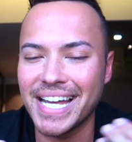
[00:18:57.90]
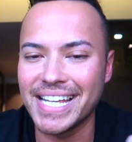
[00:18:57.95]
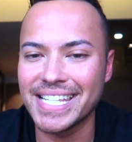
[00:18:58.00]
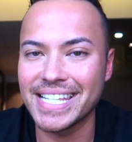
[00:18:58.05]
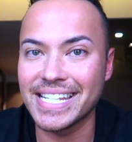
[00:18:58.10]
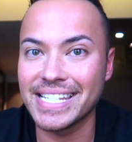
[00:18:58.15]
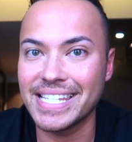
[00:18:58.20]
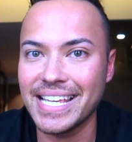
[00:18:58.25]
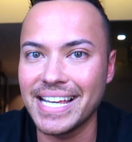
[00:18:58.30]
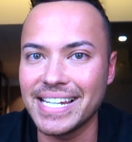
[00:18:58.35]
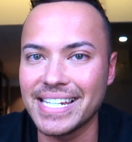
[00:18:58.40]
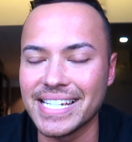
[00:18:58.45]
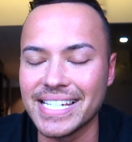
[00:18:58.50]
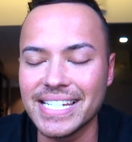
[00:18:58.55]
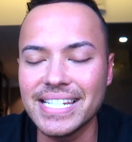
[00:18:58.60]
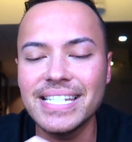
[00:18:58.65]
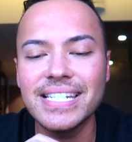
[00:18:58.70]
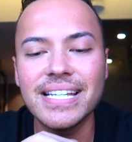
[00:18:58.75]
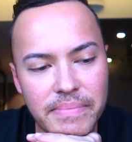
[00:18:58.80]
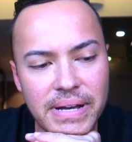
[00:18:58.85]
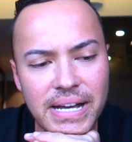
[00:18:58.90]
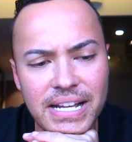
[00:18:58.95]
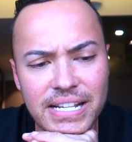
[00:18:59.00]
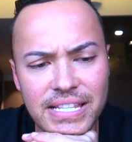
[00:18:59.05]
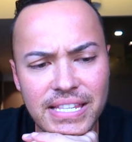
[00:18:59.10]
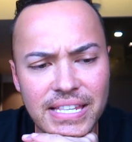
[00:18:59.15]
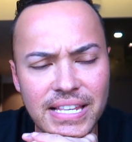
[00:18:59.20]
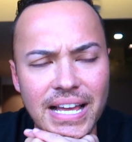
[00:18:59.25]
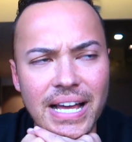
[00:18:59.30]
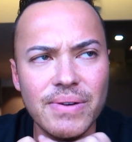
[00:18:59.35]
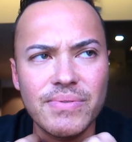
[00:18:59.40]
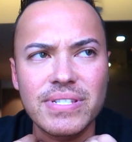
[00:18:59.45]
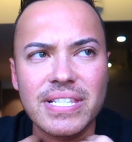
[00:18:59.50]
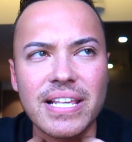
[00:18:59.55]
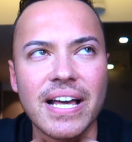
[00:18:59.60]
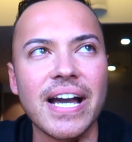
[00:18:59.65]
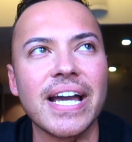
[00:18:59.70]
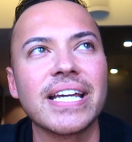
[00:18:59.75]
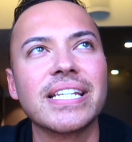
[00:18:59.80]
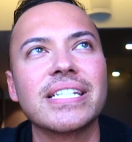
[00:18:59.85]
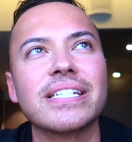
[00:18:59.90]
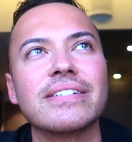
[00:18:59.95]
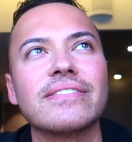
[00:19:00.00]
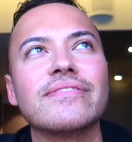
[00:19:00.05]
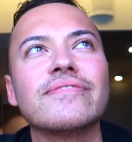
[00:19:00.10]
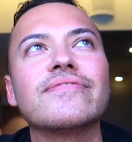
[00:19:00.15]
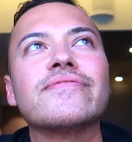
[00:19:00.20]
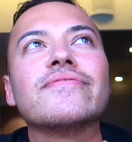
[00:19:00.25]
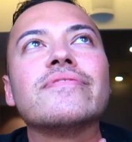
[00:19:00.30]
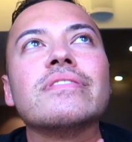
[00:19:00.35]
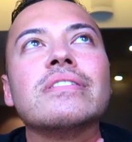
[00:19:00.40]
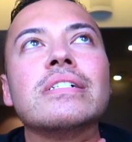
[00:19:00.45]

as in Tallinn. But I was kind of